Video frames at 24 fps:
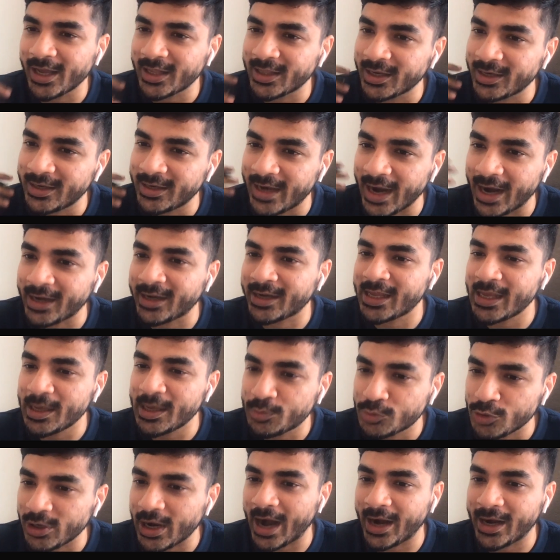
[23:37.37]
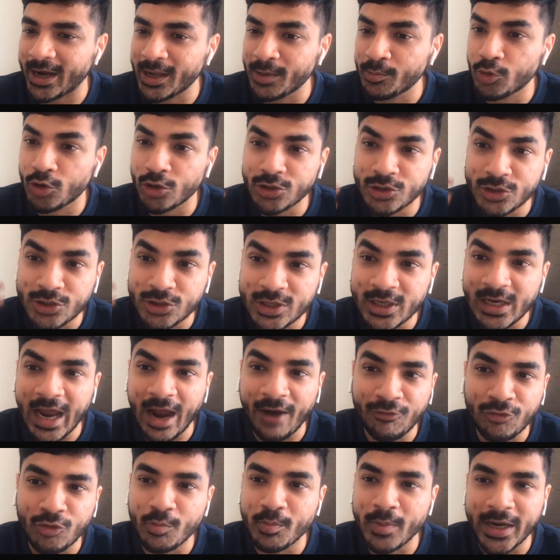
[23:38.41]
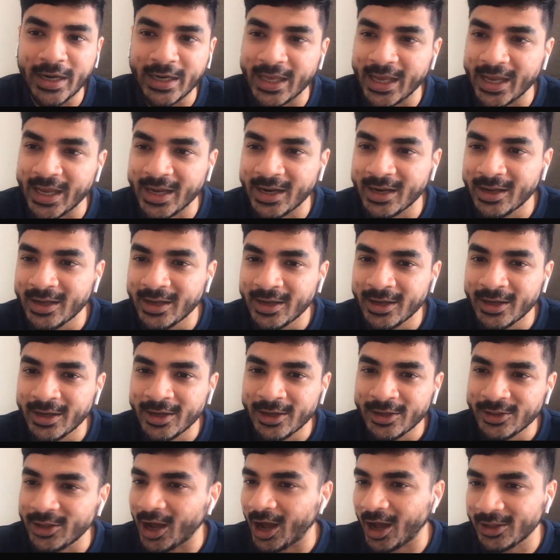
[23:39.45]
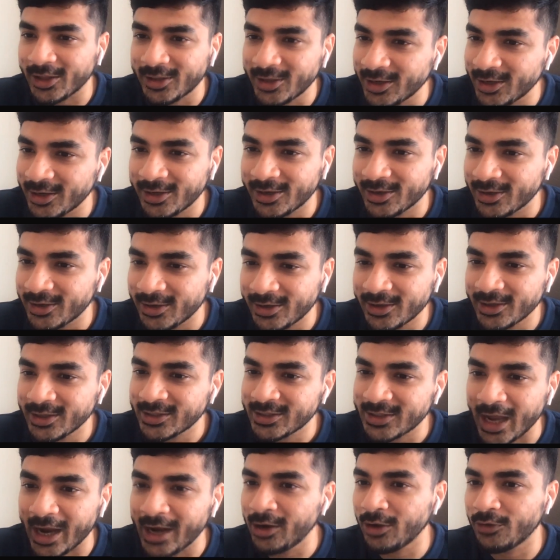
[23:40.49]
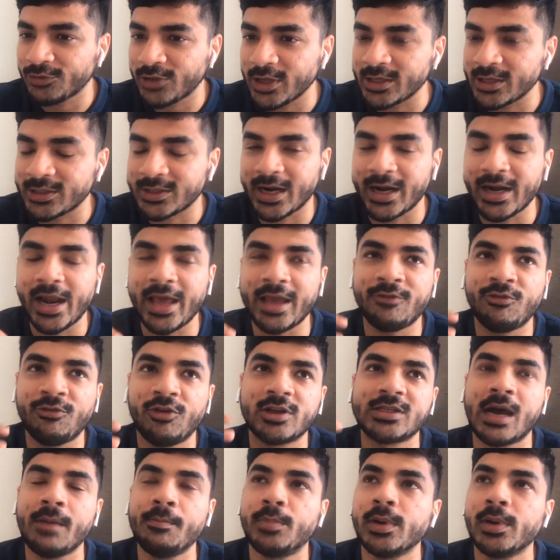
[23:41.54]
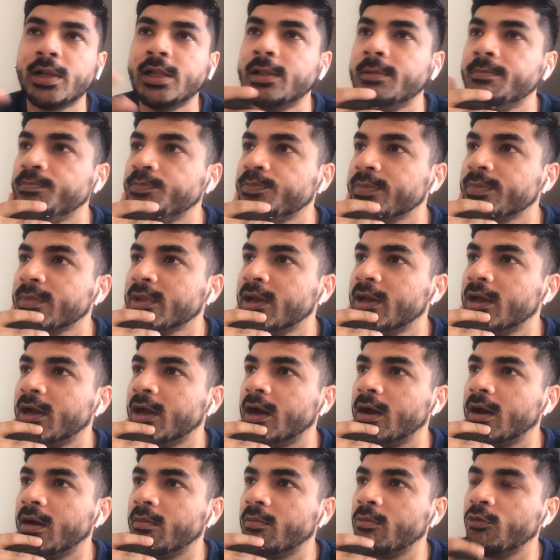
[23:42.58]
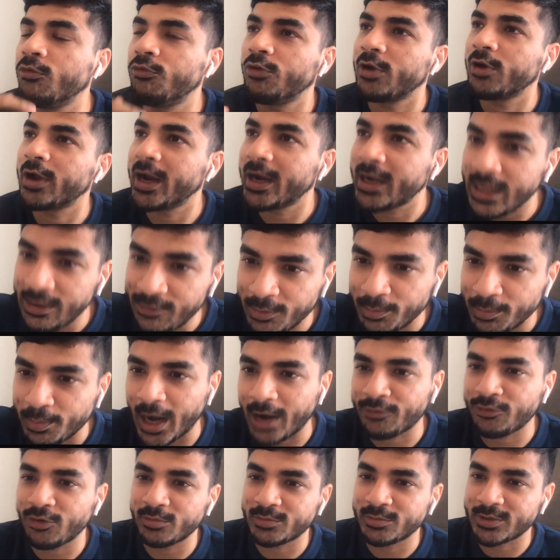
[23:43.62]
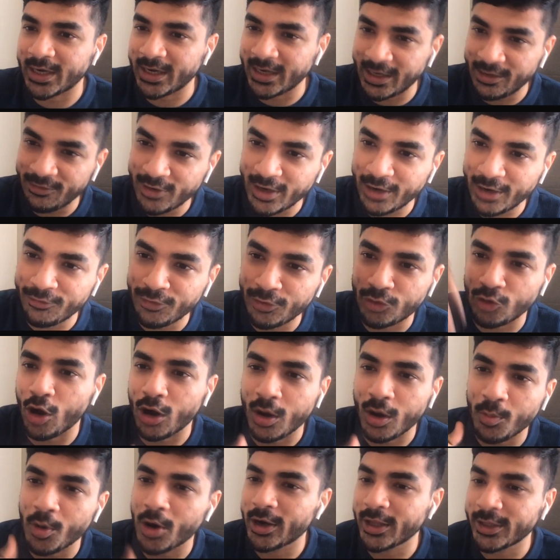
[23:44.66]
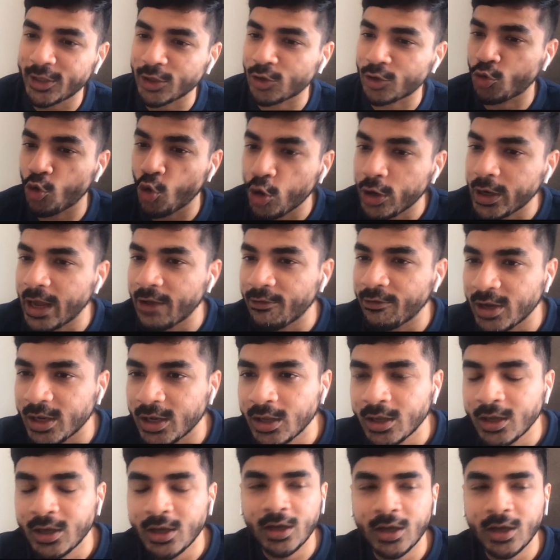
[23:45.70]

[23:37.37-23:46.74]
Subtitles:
Like, the debt keeps on adding because you still have to maintain the other side of things, right? Like, for example, forget even platforms, right? Even if you talk about at the code level.